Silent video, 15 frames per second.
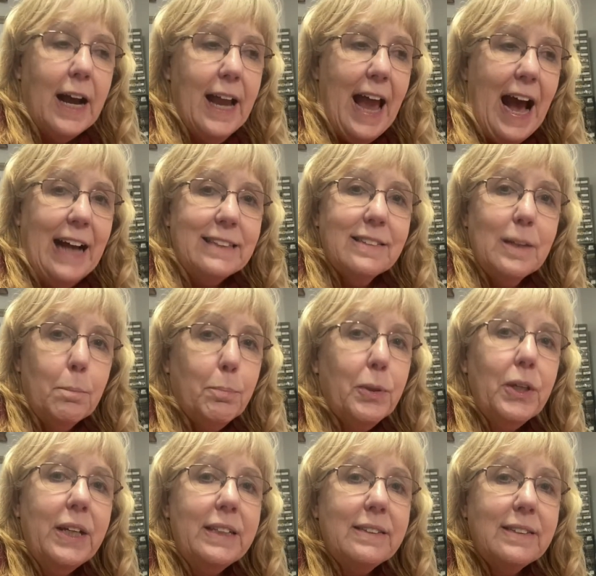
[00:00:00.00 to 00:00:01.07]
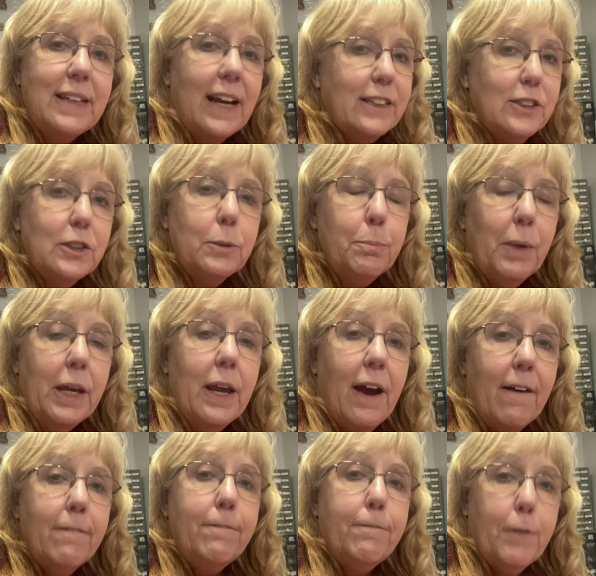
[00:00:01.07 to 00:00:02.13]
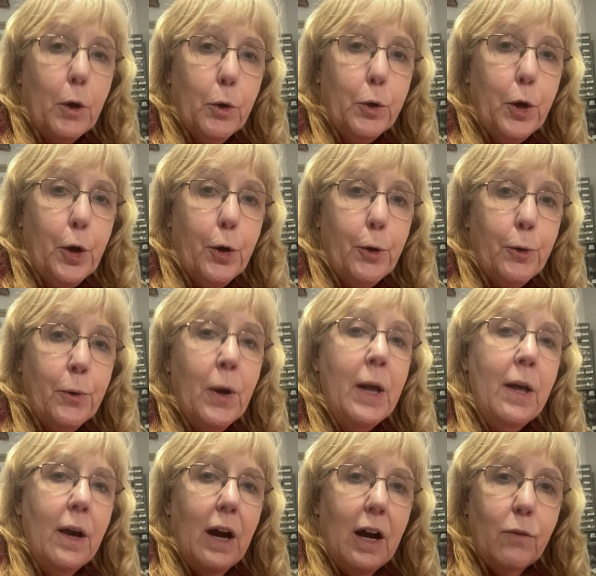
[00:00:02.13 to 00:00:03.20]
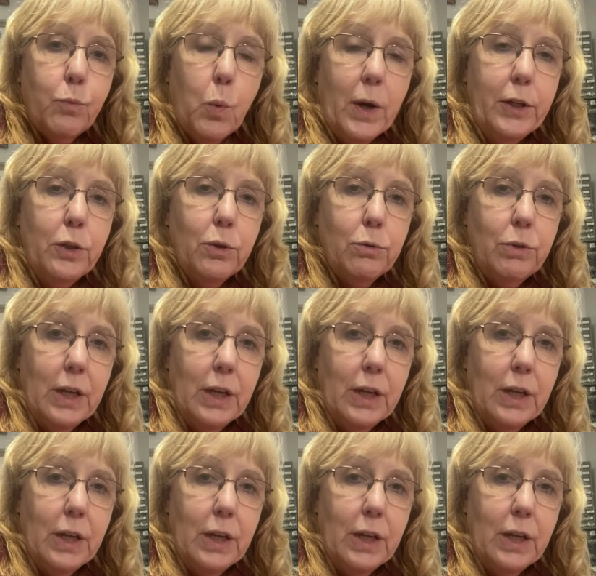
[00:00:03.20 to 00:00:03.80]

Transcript: I ask them, please text me a photo of what you